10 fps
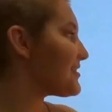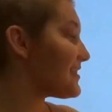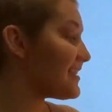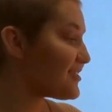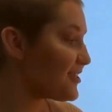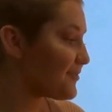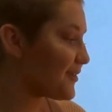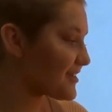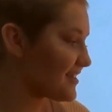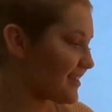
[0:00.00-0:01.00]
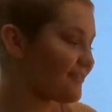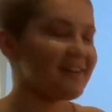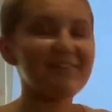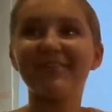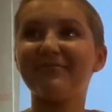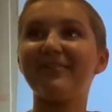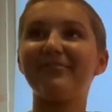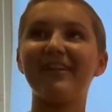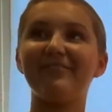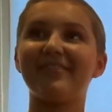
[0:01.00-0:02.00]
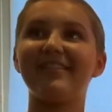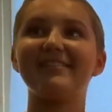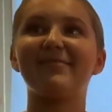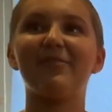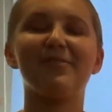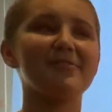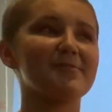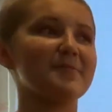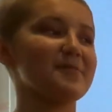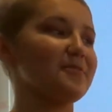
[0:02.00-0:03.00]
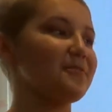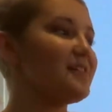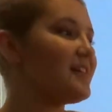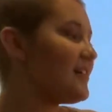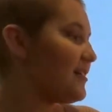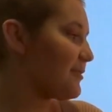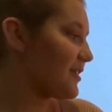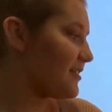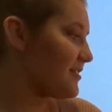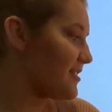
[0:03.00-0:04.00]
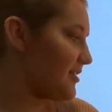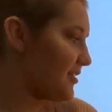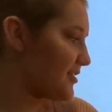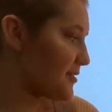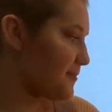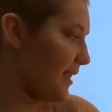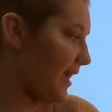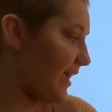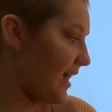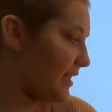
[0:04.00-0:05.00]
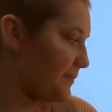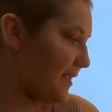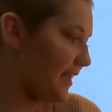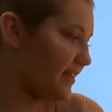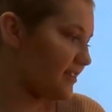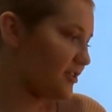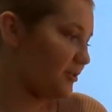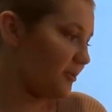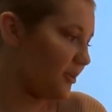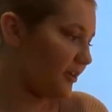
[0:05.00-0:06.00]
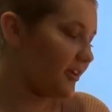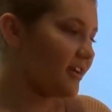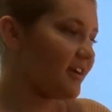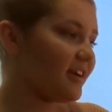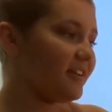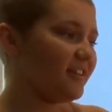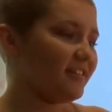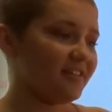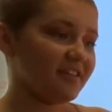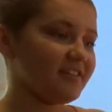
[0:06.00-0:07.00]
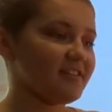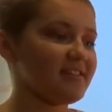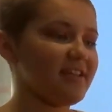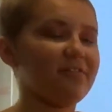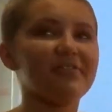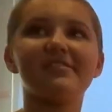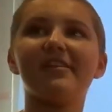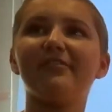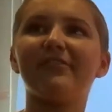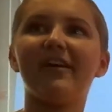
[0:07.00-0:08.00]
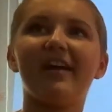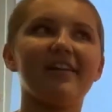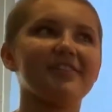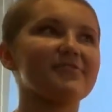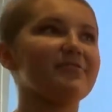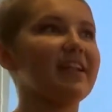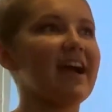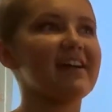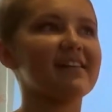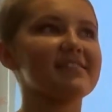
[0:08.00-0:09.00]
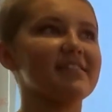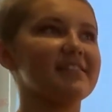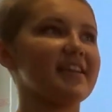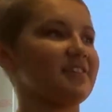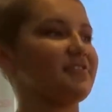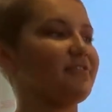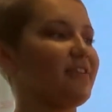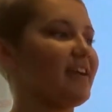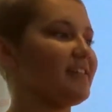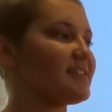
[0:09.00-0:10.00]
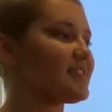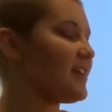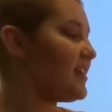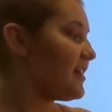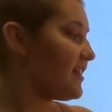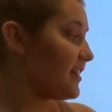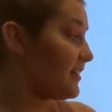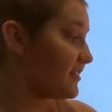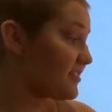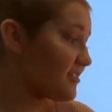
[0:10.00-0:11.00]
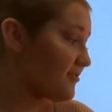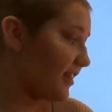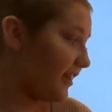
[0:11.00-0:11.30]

This jukebox is definitely one of my favourite things about the hospital, because you can just play any playlist you want, and you can just sit on the sofa and just relax and text your friends, and it's just really